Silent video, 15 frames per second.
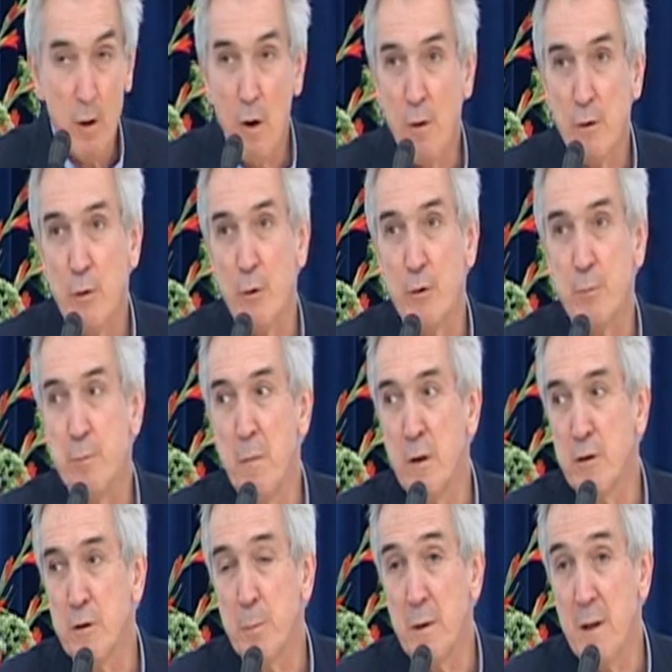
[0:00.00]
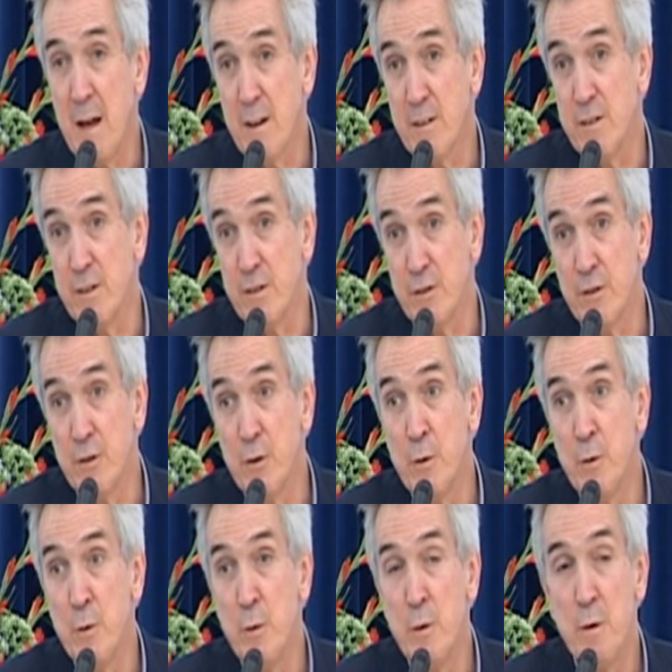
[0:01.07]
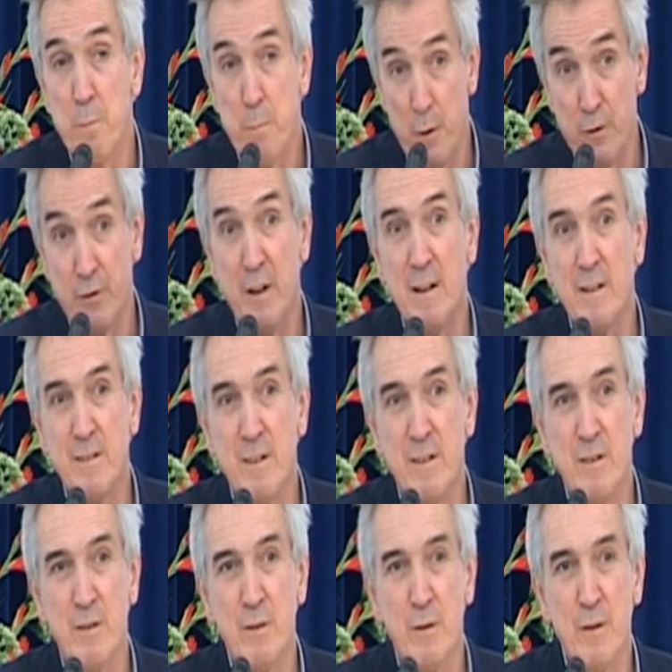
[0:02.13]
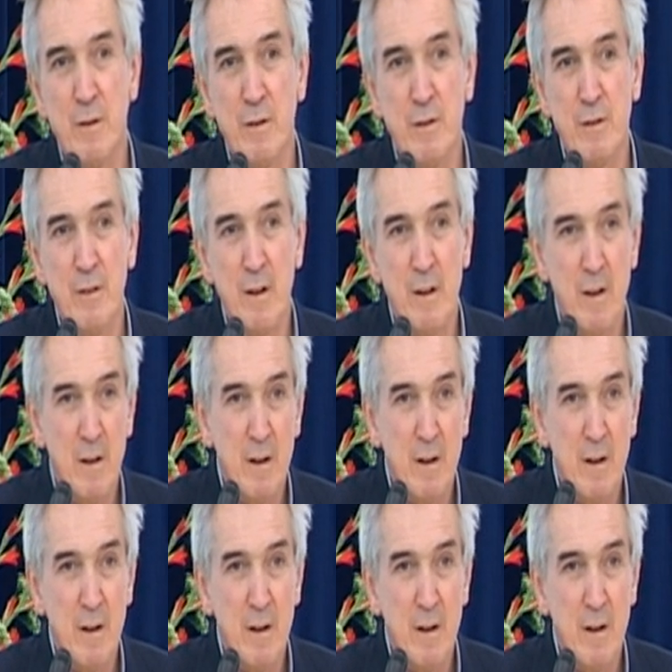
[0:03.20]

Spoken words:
Of course, multiple axis 2, personality disorders.